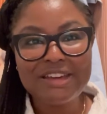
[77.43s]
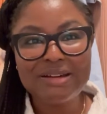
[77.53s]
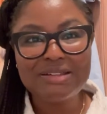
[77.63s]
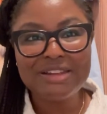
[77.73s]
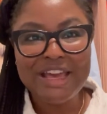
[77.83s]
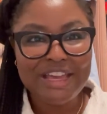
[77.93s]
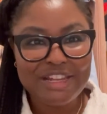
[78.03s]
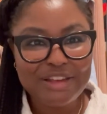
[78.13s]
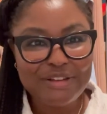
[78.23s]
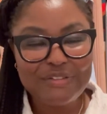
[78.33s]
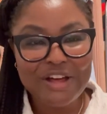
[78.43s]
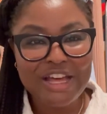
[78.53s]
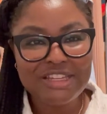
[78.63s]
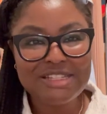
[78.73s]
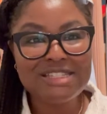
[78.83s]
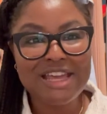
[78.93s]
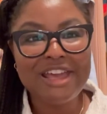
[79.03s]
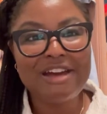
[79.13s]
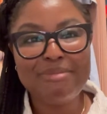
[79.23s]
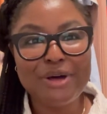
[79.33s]
negative I could
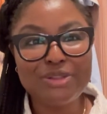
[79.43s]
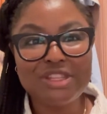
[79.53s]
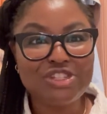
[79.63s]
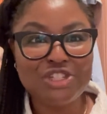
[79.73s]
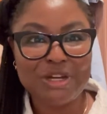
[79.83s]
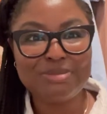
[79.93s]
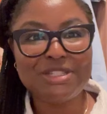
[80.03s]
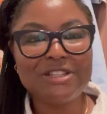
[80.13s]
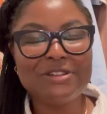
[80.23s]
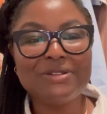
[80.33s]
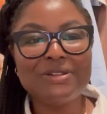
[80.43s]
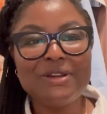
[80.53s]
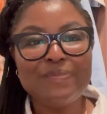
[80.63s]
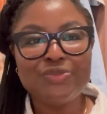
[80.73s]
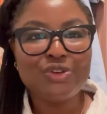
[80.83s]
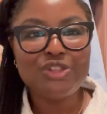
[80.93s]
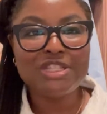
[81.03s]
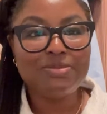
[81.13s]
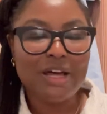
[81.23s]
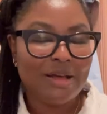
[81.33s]
say about this jumpsuit or
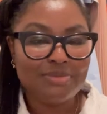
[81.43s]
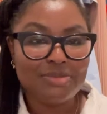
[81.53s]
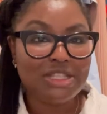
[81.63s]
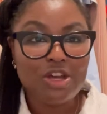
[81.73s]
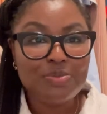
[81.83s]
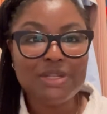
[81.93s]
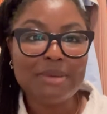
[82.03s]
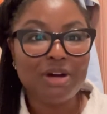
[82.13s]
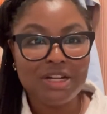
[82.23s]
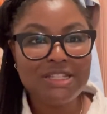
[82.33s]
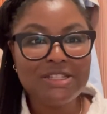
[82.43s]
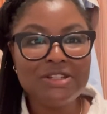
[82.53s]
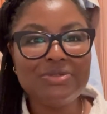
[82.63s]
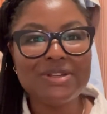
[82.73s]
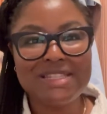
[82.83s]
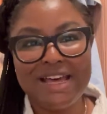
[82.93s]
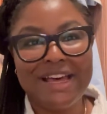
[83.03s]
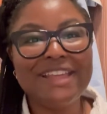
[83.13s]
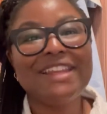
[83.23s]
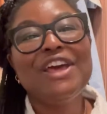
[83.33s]
this sculpting bodysuit was
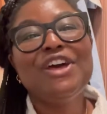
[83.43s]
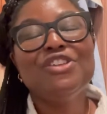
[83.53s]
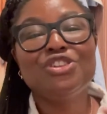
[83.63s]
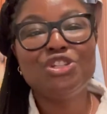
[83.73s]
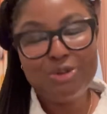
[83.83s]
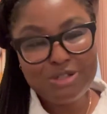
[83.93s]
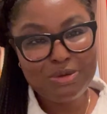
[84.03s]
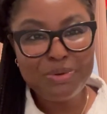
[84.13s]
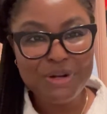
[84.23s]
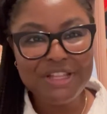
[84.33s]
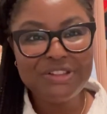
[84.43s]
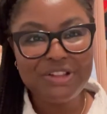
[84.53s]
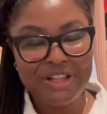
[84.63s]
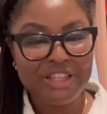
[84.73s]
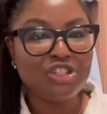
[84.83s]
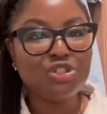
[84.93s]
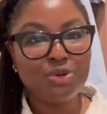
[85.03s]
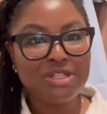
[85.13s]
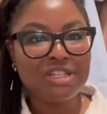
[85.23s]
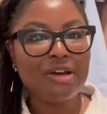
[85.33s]
that the shorts were pretty, the
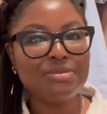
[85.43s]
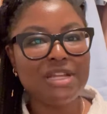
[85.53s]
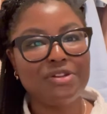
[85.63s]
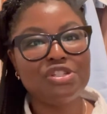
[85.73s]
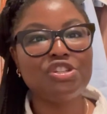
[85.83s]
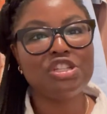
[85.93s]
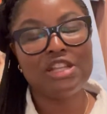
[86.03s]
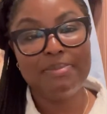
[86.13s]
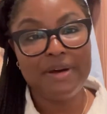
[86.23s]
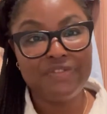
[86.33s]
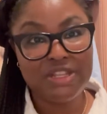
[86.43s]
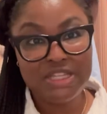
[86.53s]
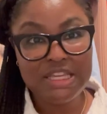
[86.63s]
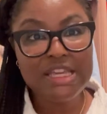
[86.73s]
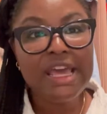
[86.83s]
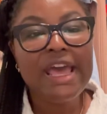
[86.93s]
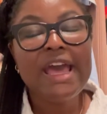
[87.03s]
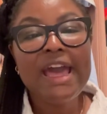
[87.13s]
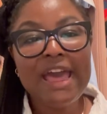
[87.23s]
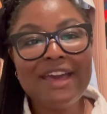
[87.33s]
shorts come down to just above the knee,
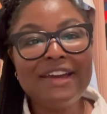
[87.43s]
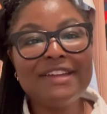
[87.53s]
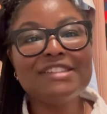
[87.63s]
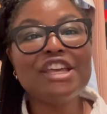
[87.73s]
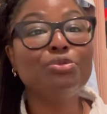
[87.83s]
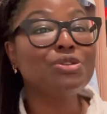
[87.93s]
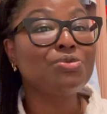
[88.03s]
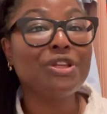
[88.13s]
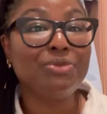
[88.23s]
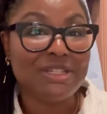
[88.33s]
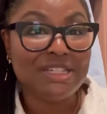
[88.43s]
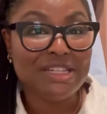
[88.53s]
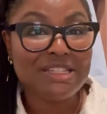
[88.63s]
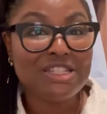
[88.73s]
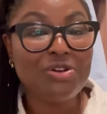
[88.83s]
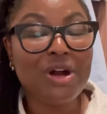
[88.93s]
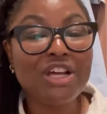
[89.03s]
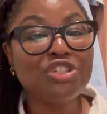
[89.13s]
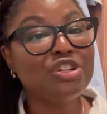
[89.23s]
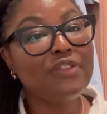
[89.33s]
and it was really windy. So I
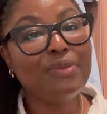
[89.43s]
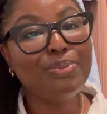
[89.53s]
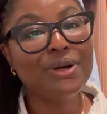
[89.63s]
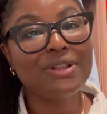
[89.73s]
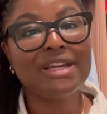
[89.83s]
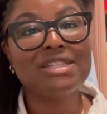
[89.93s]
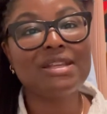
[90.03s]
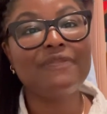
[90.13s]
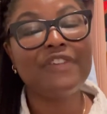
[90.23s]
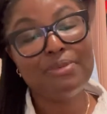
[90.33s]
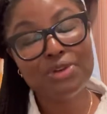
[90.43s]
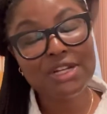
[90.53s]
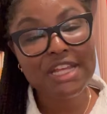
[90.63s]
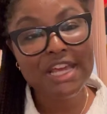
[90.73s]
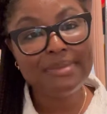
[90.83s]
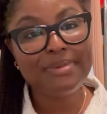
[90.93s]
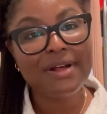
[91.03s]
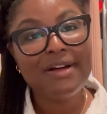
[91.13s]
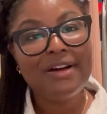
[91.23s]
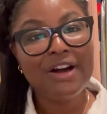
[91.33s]
should have put some fabric tape
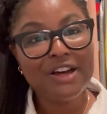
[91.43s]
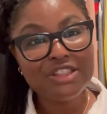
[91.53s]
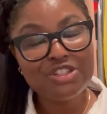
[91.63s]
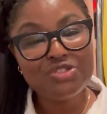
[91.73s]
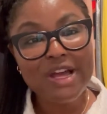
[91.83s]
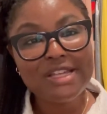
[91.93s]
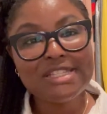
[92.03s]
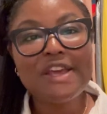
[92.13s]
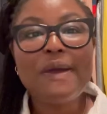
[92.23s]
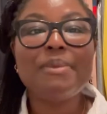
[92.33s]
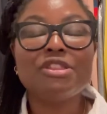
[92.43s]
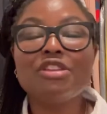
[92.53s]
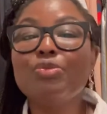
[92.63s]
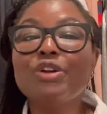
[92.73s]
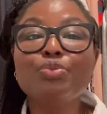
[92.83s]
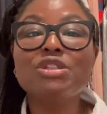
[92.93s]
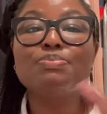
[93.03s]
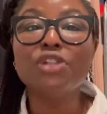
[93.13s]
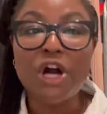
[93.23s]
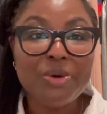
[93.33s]
on the dress, but the wind was
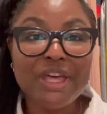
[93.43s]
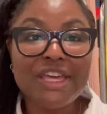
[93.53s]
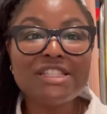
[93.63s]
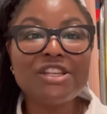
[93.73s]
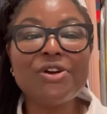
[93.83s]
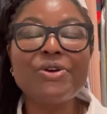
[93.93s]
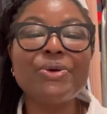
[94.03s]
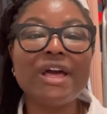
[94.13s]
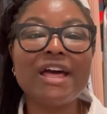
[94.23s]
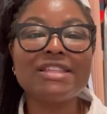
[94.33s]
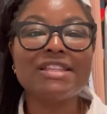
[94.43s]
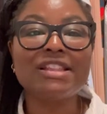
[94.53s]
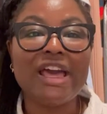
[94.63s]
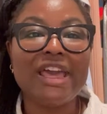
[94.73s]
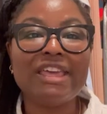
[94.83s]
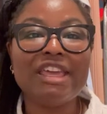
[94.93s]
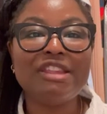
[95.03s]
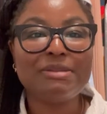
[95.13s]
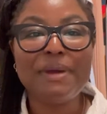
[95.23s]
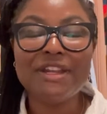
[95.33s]
blowing, so
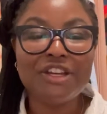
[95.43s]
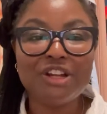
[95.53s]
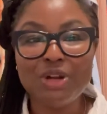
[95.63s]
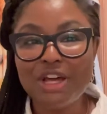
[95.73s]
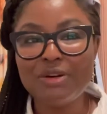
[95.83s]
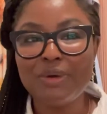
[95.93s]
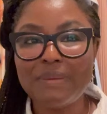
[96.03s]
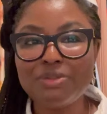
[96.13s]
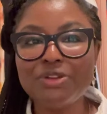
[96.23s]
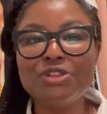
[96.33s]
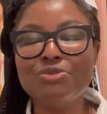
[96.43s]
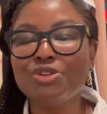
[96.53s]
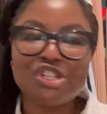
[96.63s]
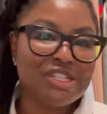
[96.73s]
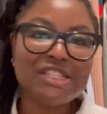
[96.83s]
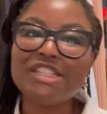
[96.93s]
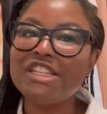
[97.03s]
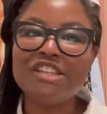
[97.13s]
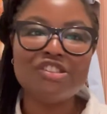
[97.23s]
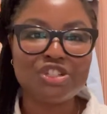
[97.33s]
depending on how the wind blew, you would just
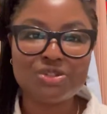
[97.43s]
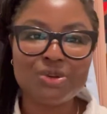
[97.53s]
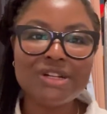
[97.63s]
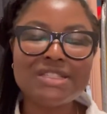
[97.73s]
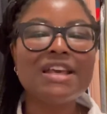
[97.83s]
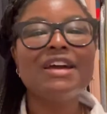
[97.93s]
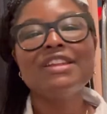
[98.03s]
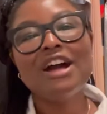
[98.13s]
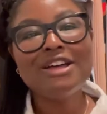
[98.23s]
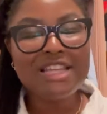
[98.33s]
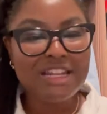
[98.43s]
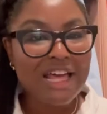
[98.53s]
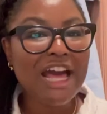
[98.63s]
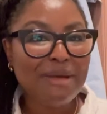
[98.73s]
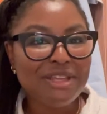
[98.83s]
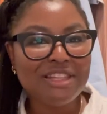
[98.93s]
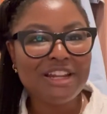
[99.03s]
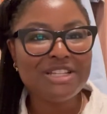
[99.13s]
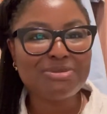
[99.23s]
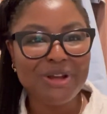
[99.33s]
see the shorts. Now I was kind of happy that
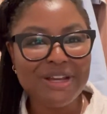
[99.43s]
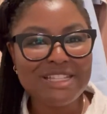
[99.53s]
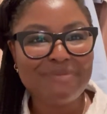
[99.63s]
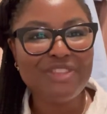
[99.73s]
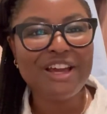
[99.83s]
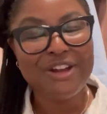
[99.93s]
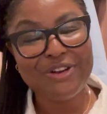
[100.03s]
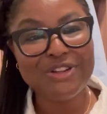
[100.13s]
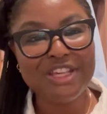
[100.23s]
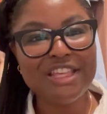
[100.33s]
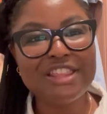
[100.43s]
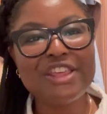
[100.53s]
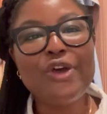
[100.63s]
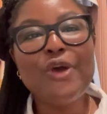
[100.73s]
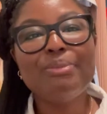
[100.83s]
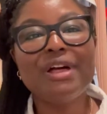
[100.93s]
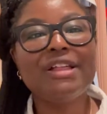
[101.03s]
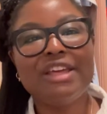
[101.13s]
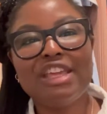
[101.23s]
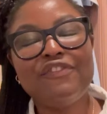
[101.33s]
I was wearing something underneath,
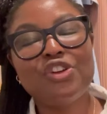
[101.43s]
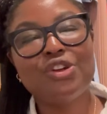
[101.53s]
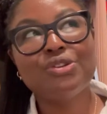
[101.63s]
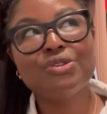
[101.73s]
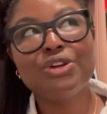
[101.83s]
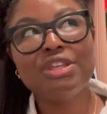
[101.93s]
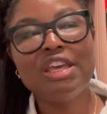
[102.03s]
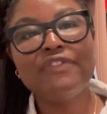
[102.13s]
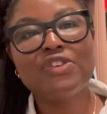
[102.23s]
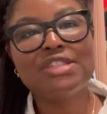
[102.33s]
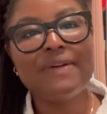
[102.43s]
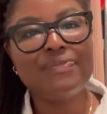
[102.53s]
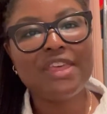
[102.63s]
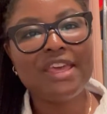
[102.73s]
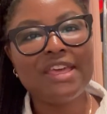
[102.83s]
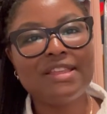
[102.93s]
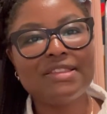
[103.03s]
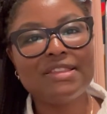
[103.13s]
but if you're looking for something,